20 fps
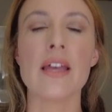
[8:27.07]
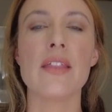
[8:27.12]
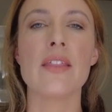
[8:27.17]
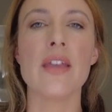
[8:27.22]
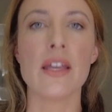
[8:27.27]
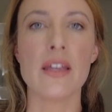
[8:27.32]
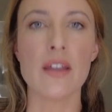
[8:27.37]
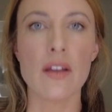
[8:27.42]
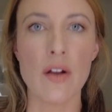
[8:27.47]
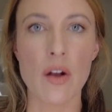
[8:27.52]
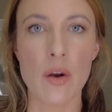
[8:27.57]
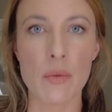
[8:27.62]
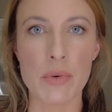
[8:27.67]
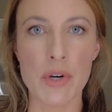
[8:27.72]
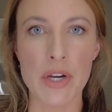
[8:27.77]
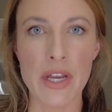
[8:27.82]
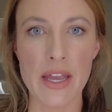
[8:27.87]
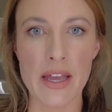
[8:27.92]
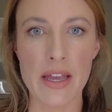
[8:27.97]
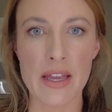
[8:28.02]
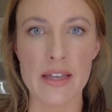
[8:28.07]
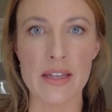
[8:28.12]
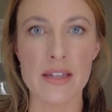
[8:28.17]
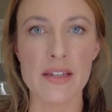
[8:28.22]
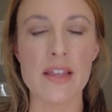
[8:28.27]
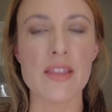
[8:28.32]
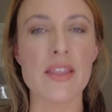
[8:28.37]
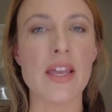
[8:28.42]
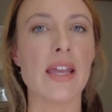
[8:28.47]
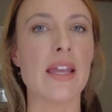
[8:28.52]
they can
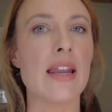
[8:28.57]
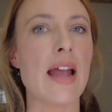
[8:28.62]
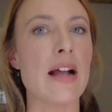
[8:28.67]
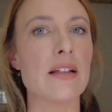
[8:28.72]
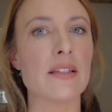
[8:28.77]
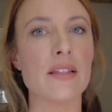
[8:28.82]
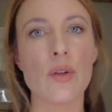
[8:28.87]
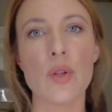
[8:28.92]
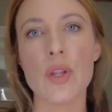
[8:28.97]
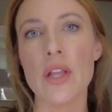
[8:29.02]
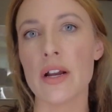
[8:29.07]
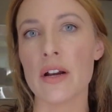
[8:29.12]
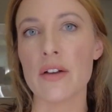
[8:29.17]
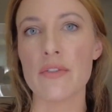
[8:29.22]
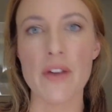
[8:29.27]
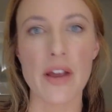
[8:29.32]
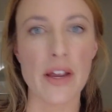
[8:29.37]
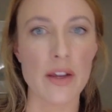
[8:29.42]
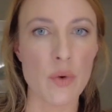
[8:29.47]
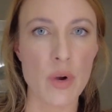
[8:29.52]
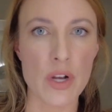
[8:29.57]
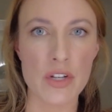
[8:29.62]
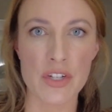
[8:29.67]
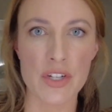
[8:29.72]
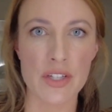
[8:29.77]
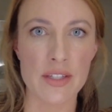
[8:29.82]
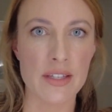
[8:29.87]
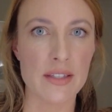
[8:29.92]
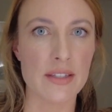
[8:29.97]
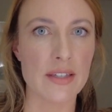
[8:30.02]
comprehend, they can ask clarifying
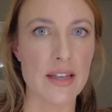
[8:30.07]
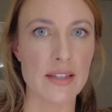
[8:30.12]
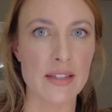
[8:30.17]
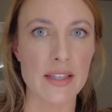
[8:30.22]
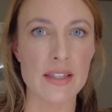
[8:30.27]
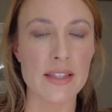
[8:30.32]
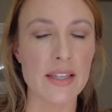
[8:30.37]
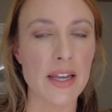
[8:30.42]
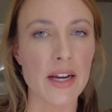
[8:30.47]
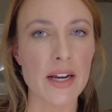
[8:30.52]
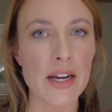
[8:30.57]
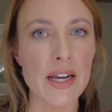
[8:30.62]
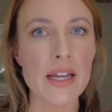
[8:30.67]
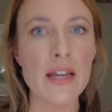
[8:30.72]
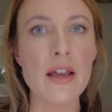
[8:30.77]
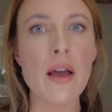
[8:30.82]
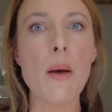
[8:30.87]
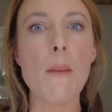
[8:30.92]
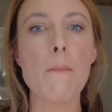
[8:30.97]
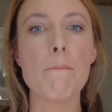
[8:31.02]
questions as necessary,